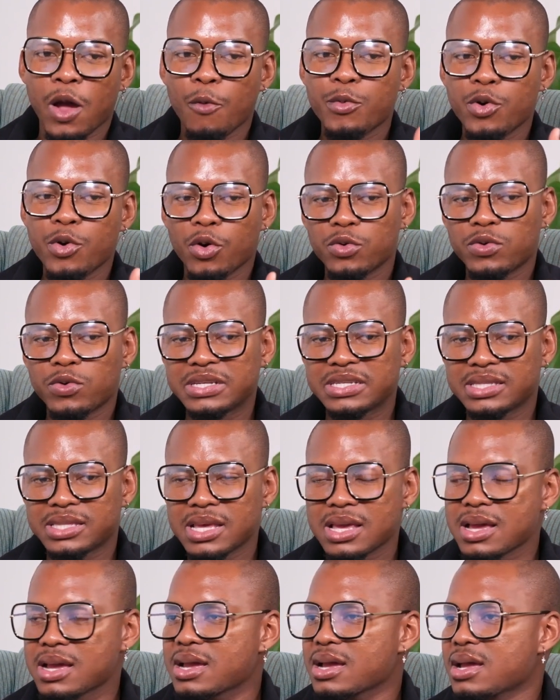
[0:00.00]
we always
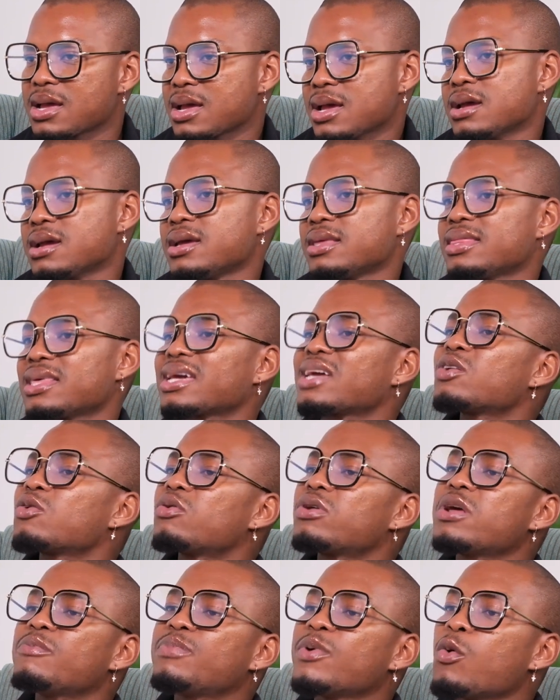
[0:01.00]
think there can
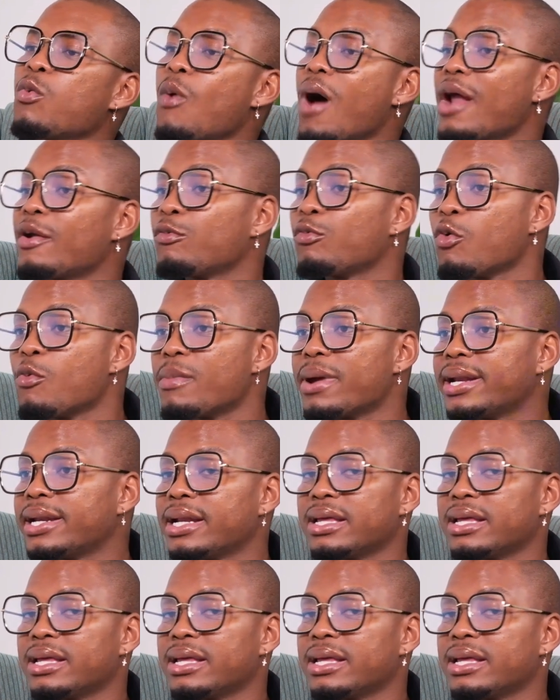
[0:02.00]
only be one woman